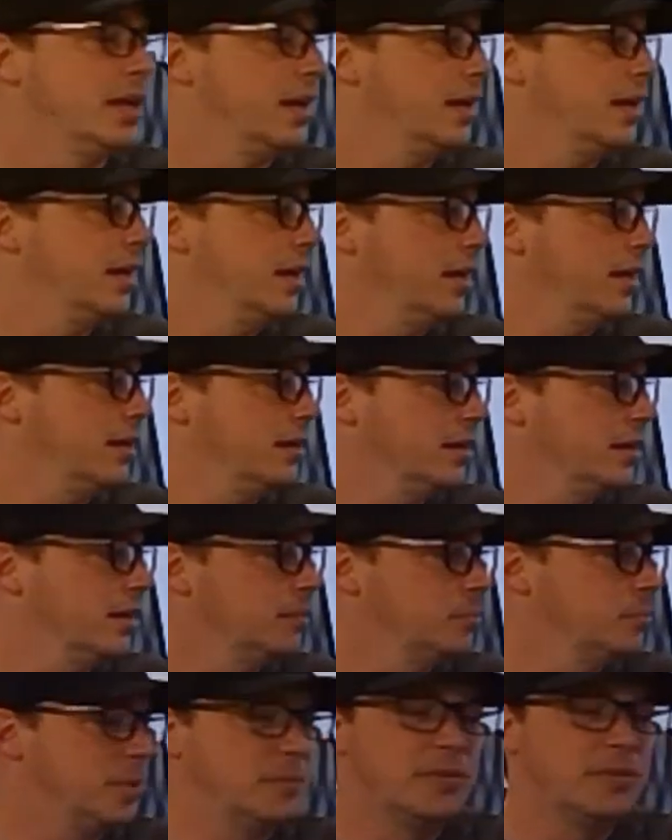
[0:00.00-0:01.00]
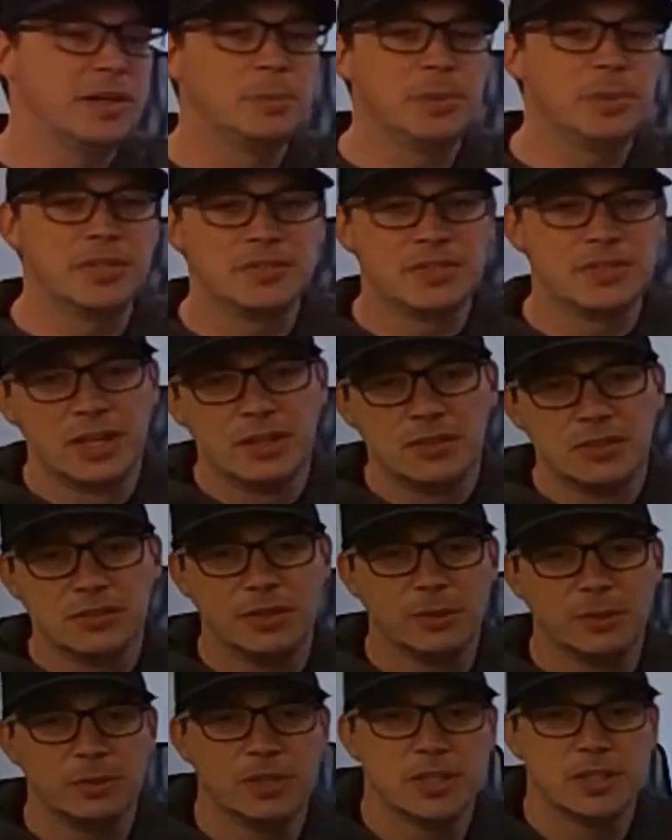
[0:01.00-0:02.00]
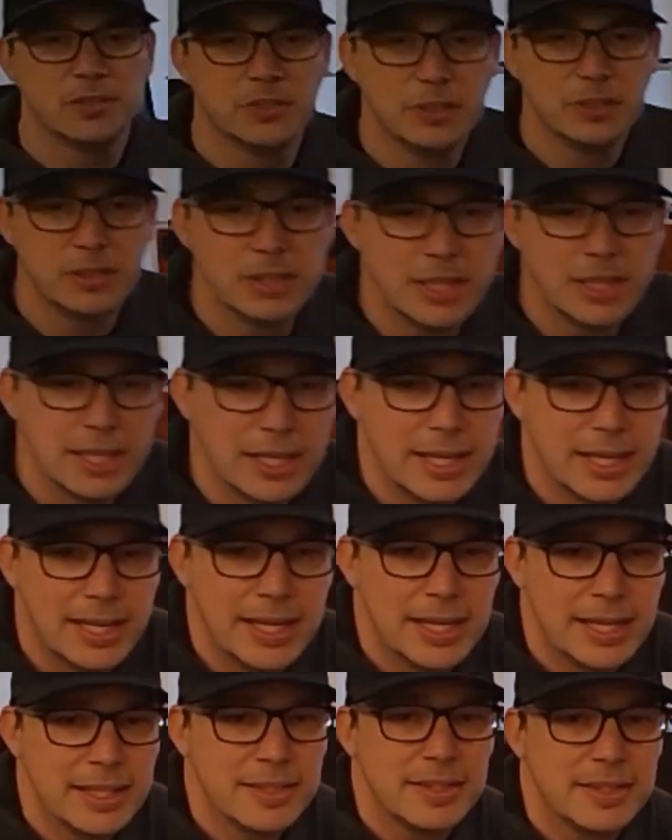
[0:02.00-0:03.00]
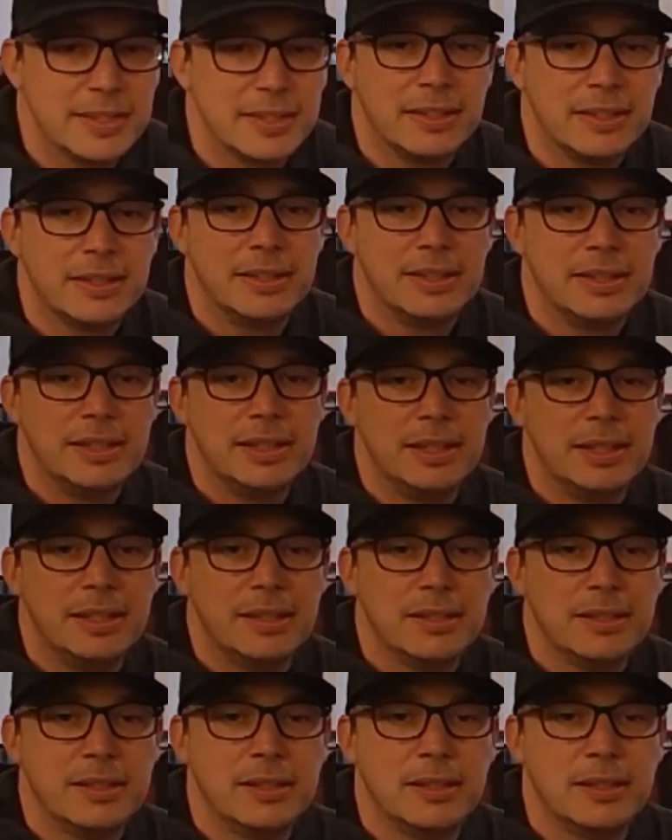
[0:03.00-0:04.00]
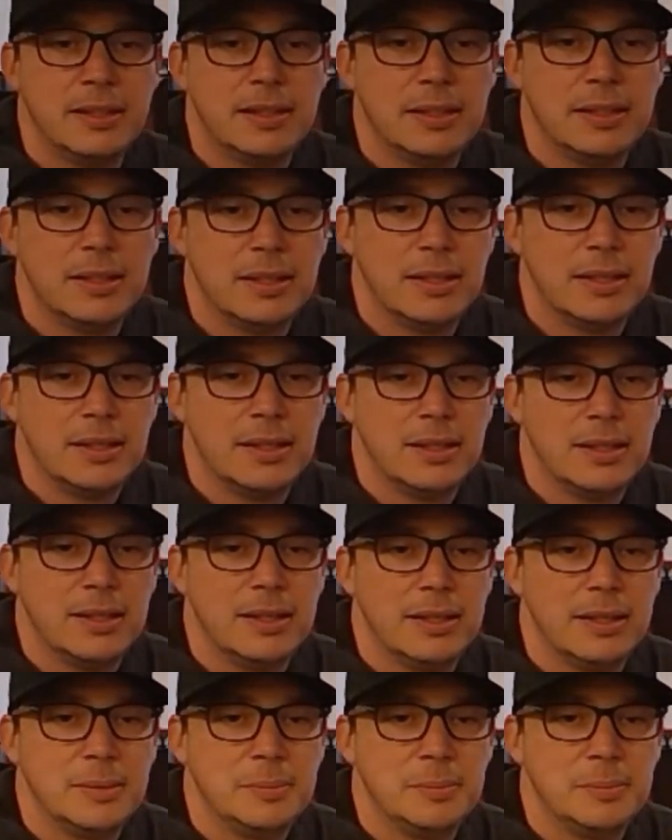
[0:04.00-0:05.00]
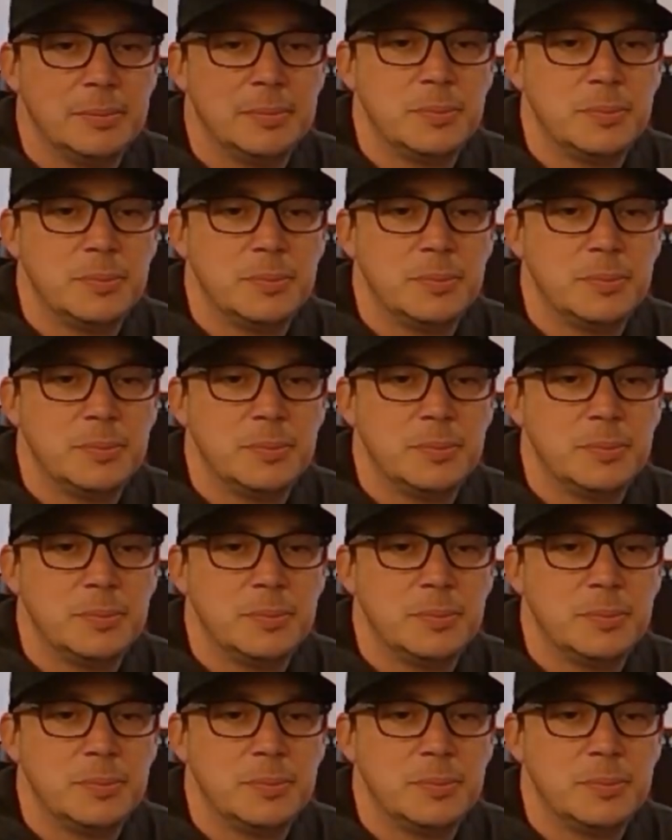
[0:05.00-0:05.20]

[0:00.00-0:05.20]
And again, been very pleased. So let's look at the um,